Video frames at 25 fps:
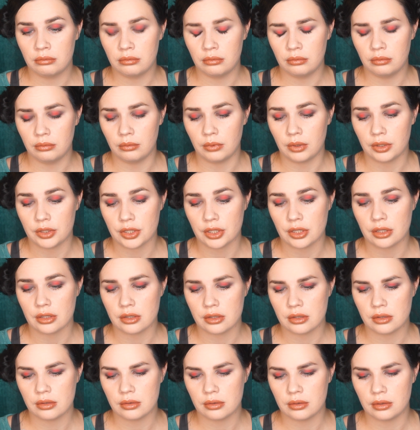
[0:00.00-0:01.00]
which
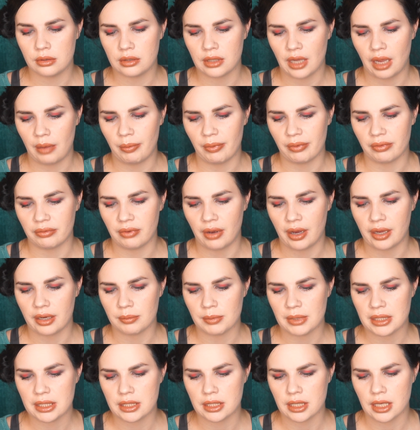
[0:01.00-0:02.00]
is type of
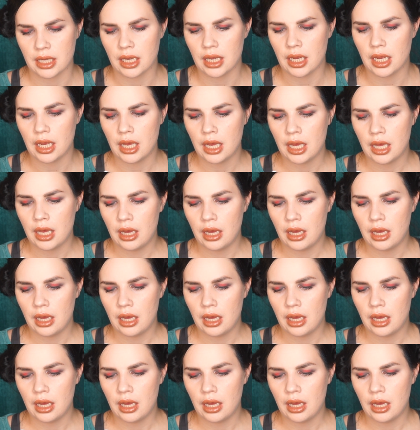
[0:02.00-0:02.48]
vitamin C.